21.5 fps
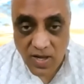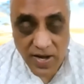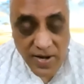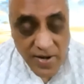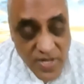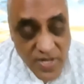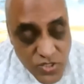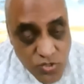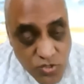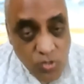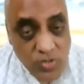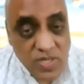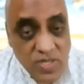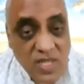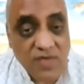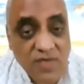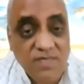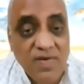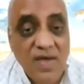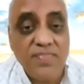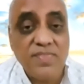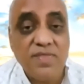It is
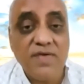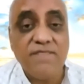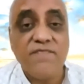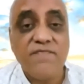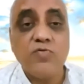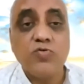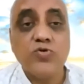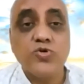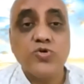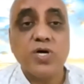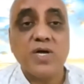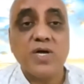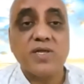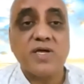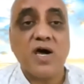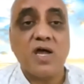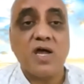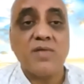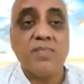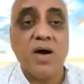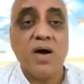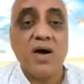only when the future
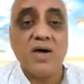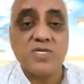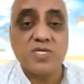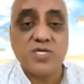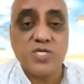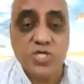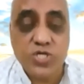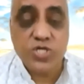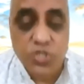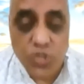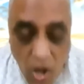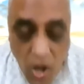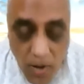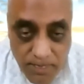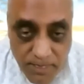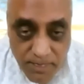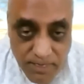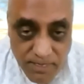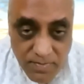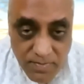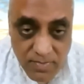karmas stop